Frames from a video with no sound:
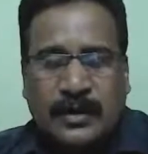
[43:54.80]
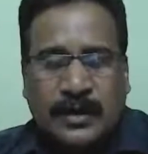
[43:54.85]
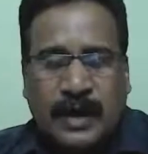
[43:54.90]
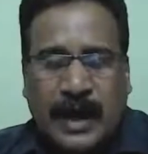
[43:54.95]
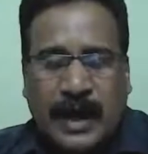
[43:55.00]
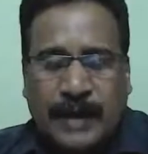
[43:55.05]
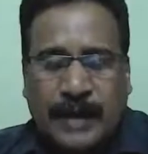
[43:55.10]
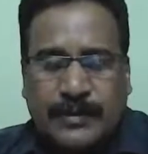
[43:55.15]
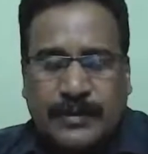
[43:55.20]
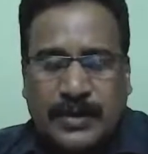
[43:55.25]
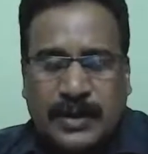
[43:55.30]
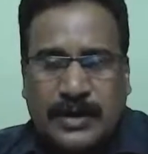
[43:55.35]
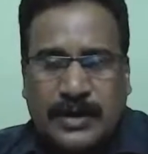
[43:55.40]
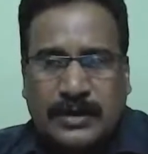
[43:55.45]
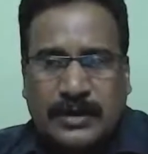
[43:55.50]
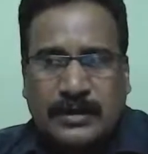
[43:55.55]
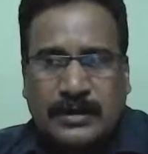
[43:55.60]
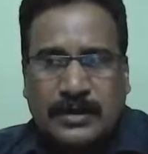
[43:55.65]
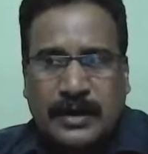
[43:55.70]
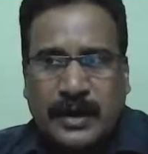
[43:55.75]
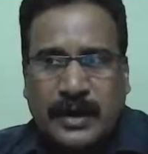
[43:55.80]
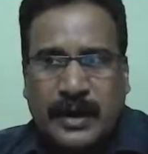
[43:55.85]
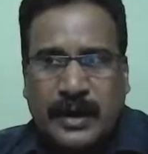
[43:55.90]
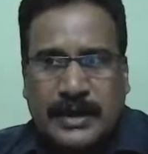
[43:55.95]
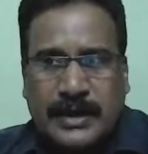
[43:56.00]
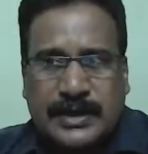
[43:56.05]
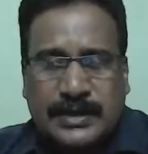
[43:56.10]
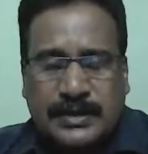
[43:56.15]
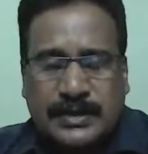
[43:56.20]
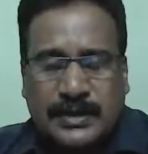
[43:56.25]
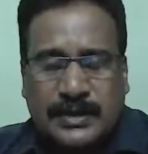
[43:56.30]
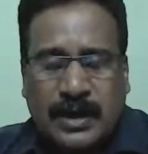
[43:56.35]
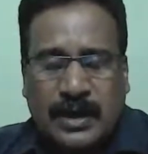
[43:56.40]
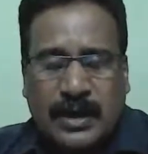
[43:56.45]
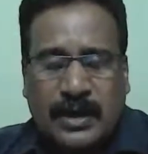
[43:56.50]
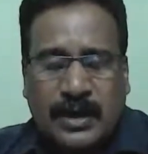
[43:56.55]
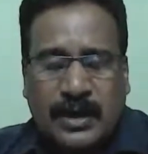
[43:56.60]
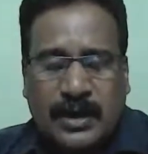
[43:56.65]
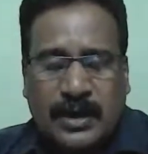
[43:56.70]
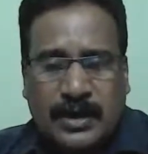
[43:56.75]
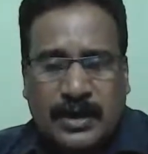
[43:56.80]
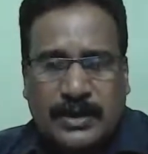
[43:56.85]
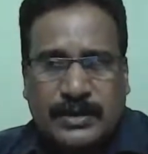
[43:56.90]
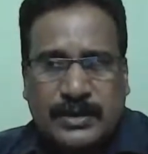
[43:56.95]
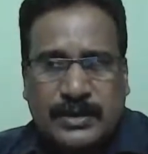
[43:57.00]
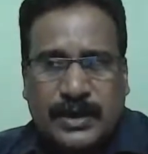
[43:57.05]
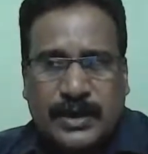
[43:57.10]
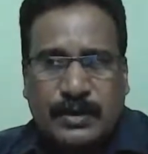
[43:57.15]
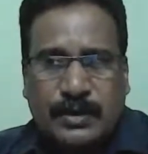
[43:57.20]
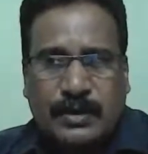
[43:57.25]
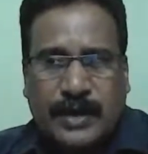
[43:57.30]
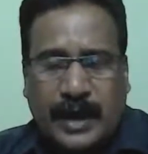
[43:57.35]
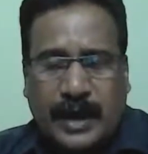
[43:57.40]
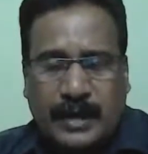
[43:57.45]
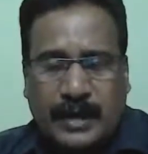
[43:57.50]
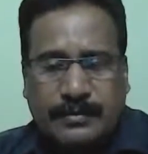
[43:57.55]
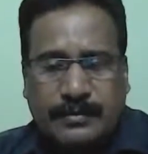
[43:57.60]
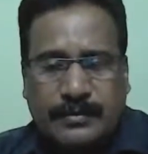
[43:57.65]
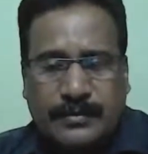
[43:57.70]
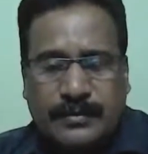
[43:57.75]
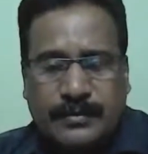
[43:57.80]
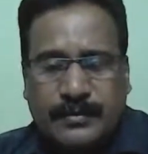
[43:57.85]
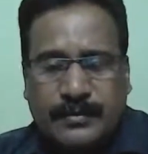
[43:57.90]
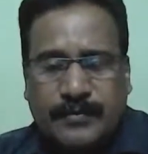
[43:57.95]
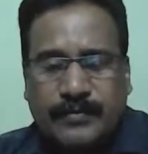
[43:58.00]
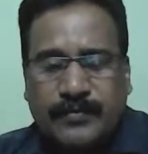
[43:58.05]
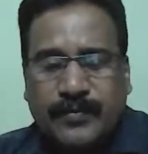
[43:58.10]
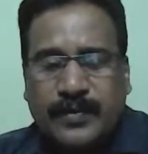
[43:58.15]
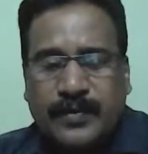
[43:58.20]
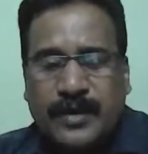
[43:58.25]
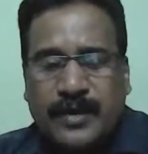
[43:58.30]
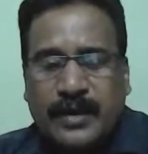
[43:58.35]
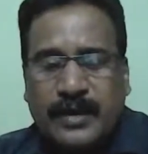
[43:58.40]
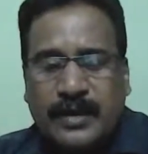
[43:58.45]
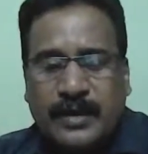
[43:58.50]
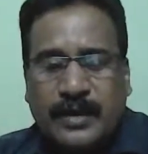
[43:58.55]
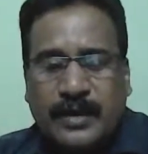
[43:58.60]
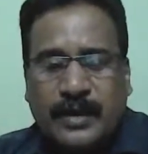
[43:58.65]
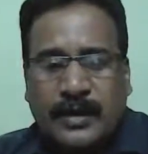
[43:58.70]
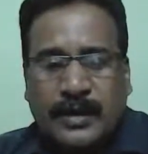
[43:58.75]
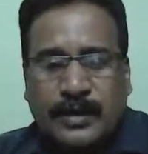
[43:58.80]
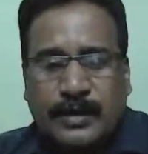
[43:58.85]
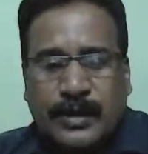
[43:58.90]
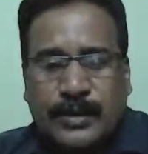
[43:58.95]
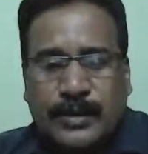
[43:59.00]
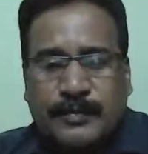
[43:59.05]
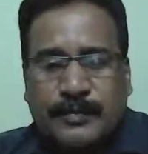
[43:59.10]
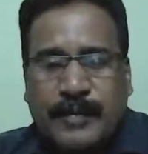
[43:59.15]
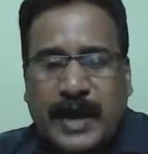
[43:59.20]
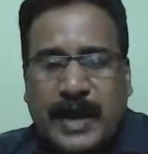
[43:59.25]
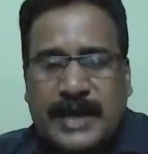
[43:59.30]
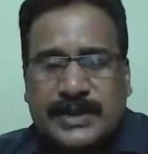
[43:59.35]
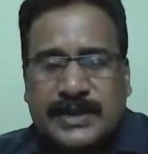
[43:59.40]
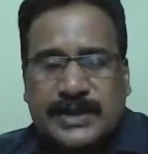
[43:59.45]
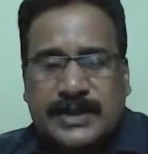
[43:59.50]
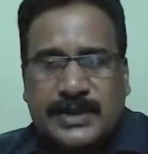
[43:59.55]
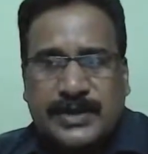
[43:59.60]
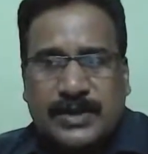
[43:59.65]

after his or her scheduled time. Your first